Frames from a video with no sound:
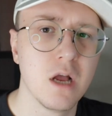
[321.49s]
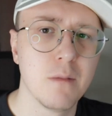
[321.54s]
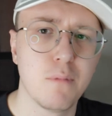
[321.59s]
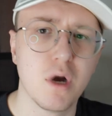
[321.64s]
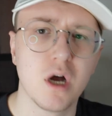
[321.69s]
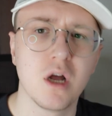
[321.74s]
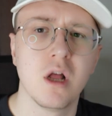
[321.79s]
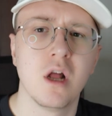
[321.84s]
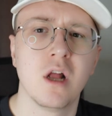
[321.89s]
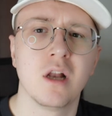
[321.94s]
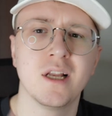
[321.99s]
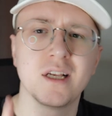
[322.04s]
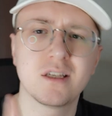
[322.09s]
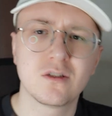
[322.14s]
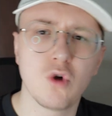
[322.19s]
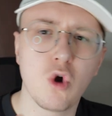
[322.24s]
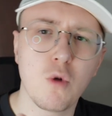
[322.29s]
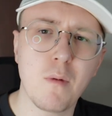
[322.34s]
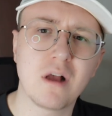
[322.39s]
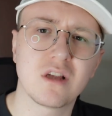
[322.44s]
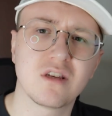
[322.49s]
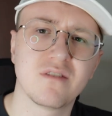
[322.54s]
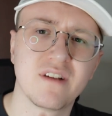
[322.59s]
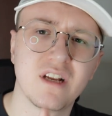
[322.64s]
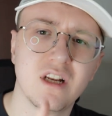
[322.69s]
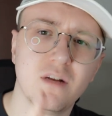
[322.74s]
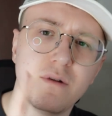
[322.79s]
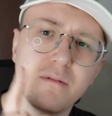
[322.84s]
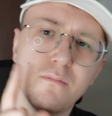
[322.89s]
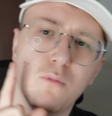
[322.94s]
But let's talk about something a
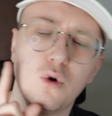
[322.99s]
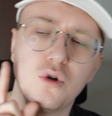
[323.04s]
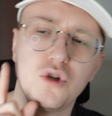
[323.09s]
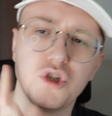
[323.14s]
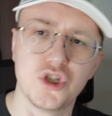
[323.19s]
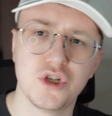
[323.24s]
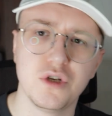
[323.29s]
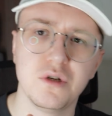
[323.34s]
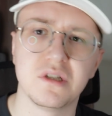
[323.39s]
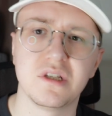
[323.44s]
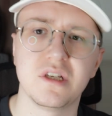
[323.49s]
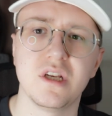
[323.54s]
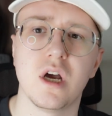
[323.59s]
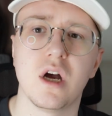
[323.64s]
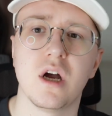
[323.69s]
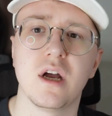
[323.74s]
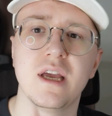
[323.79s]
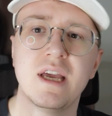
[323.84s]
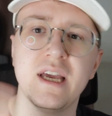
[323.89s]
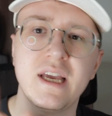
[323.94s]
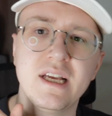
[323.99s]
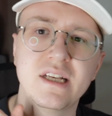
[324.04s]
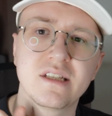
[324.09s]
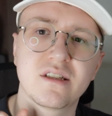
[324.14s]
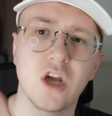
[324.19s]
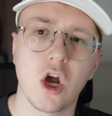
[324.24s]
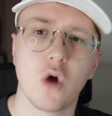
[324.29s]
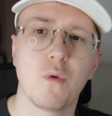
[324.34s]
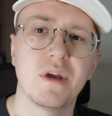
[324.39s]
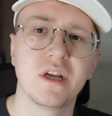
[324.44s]
little bit more juicier. It is
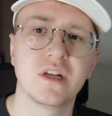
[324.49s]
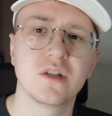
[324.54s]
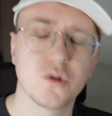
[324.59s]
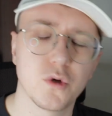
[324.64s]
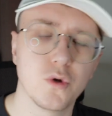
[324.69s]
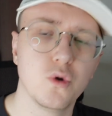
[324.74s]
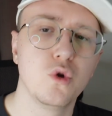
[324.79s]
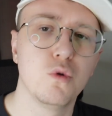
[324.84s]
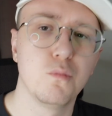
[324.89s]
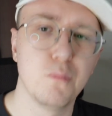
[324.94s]
going to